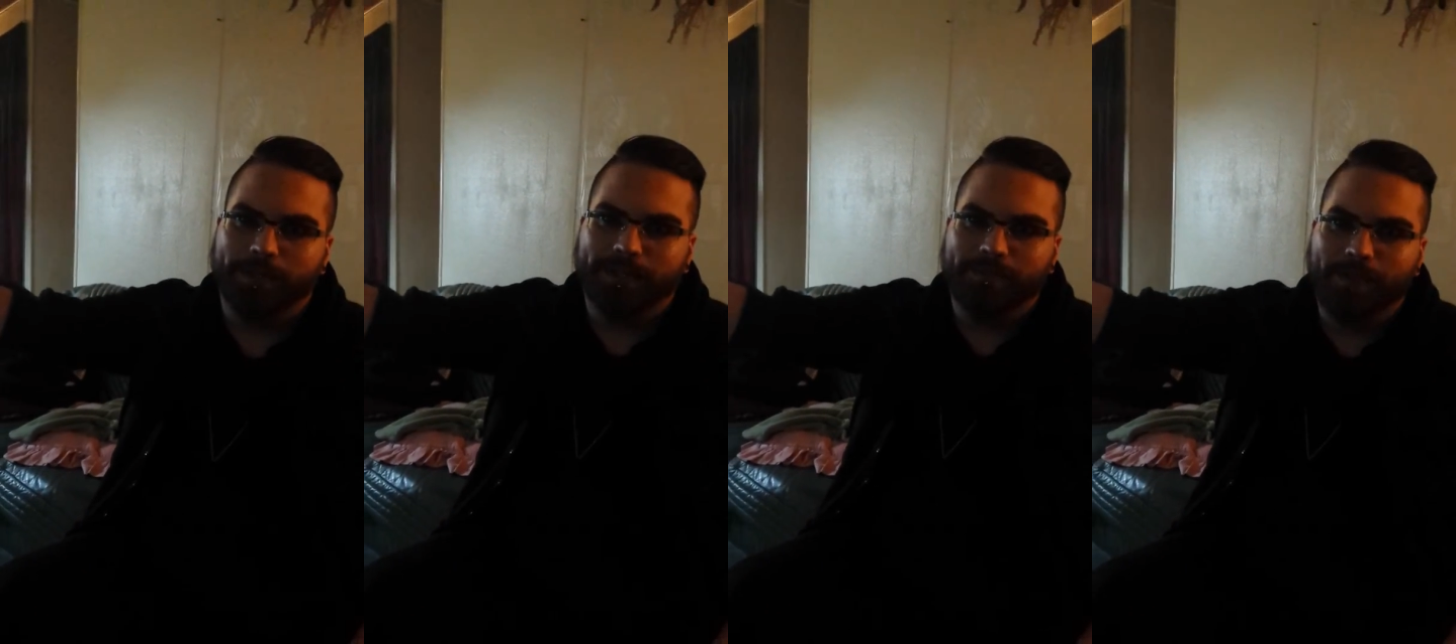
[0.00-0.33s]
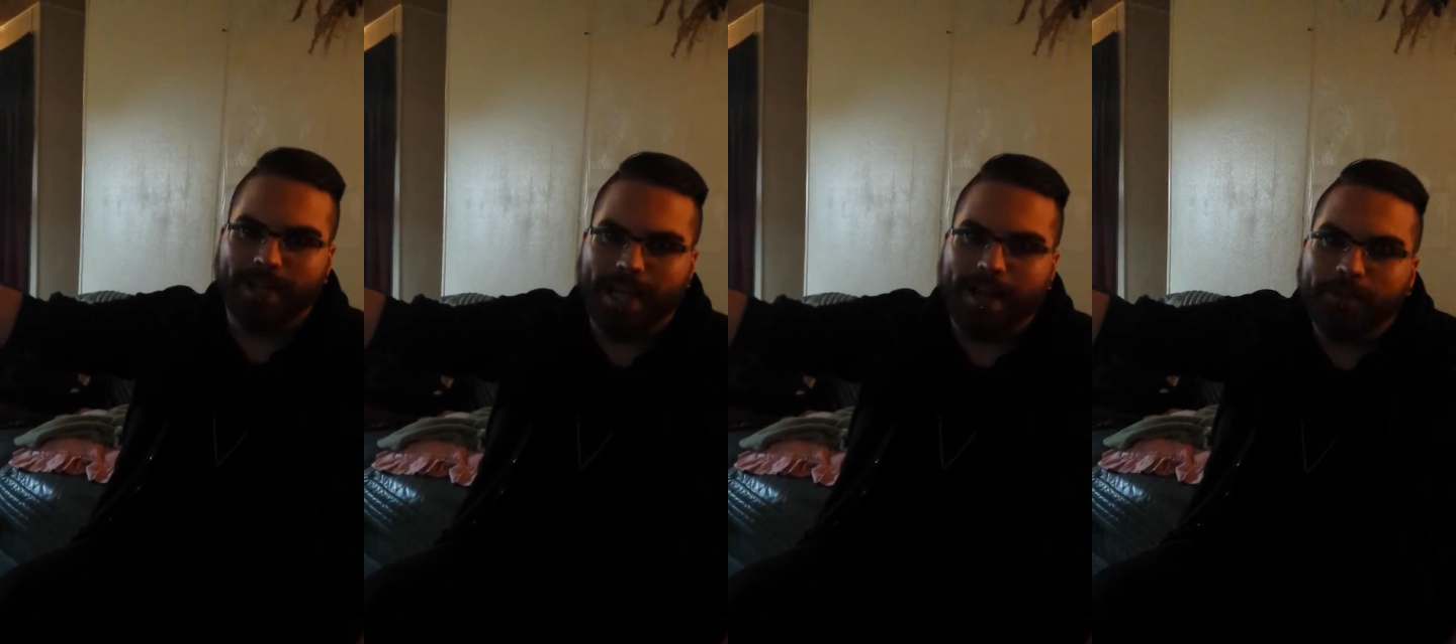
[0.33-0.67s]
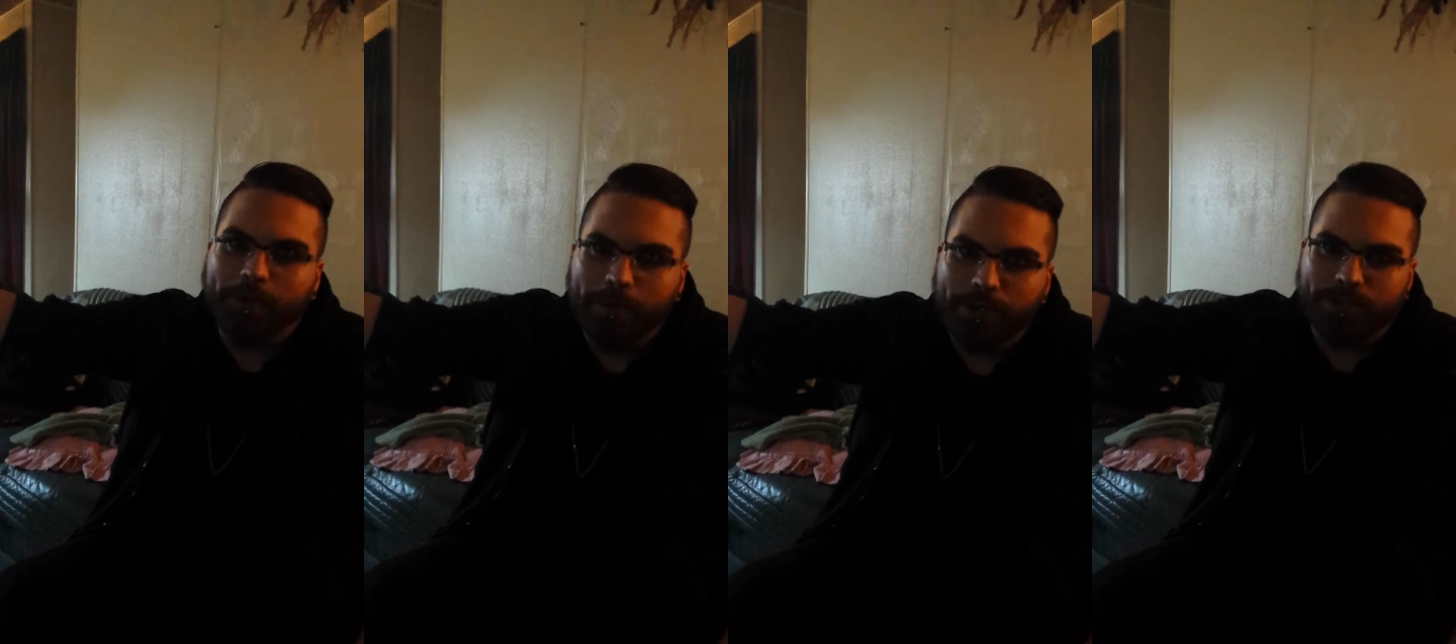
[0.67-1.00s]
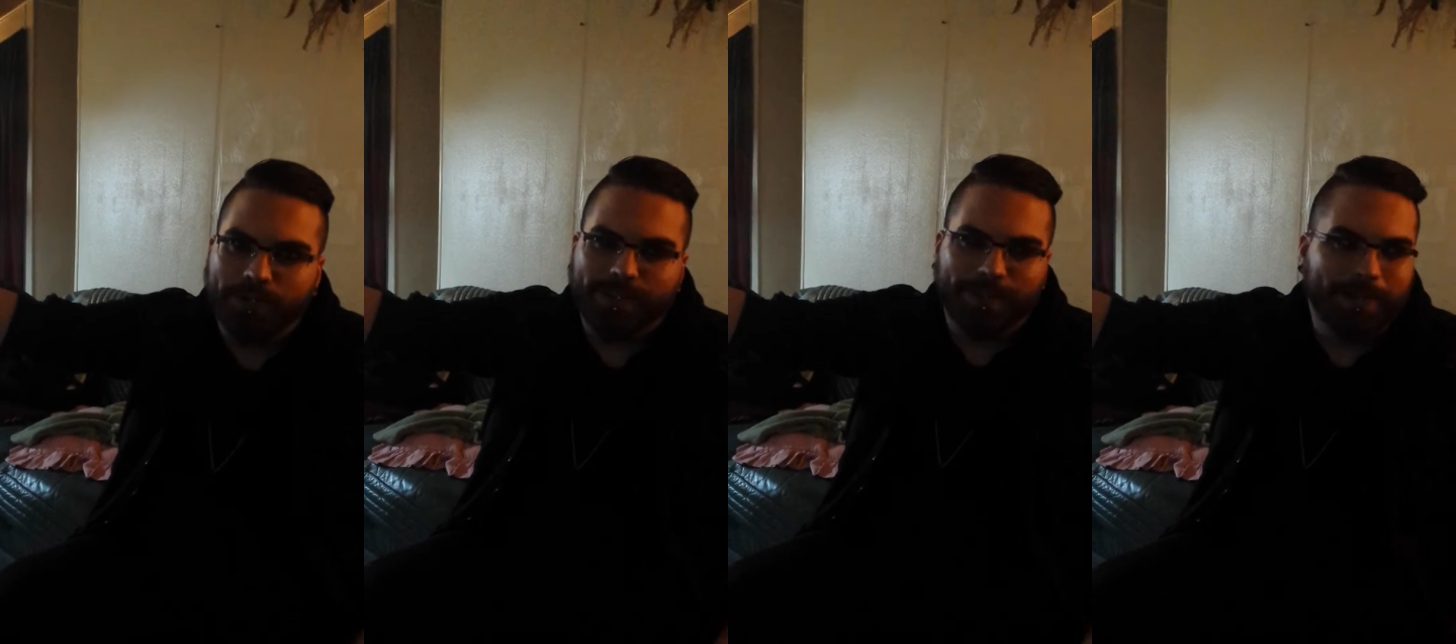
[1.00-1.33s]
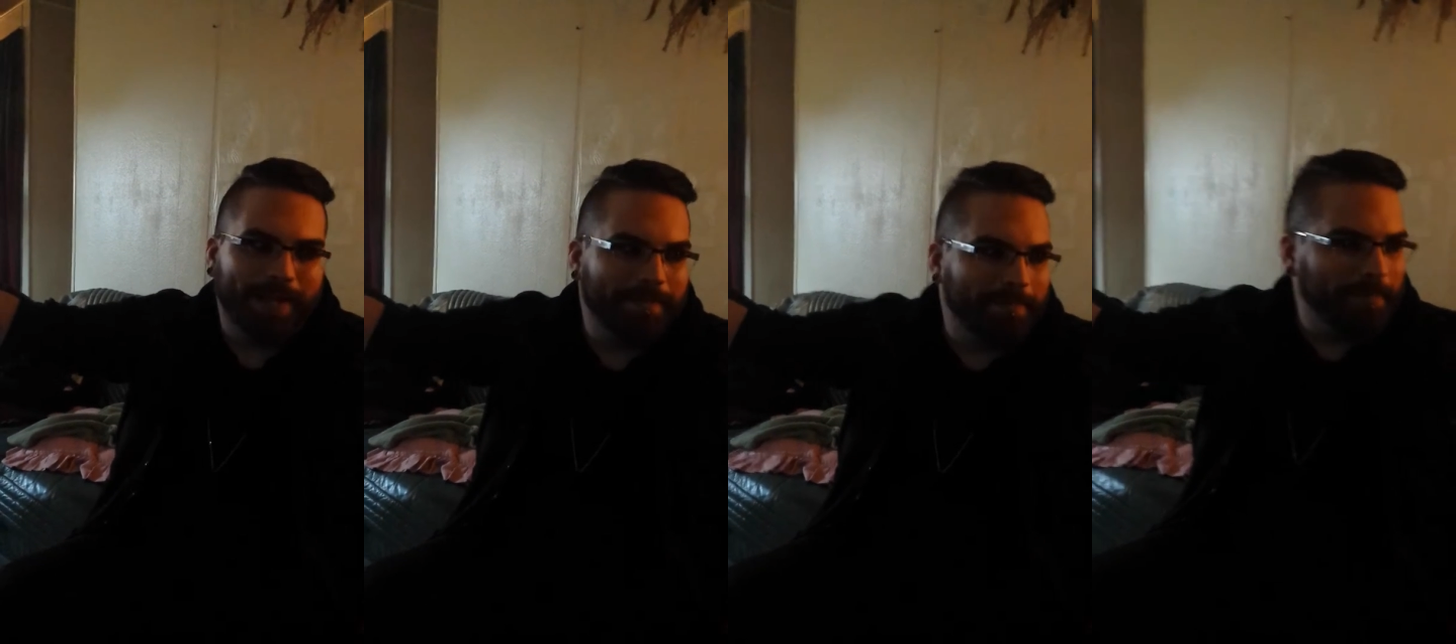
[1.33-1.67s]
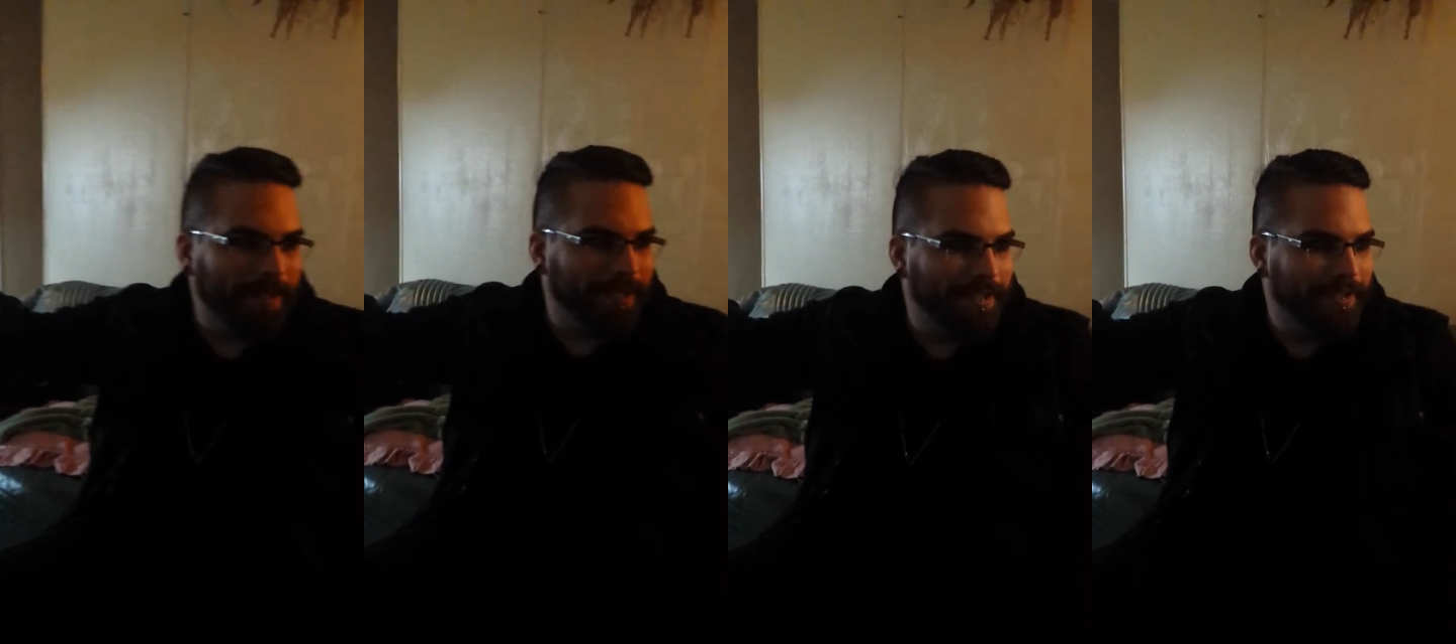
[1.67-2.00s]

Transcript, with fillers: What the fuck? I have commercials. I don't have a beat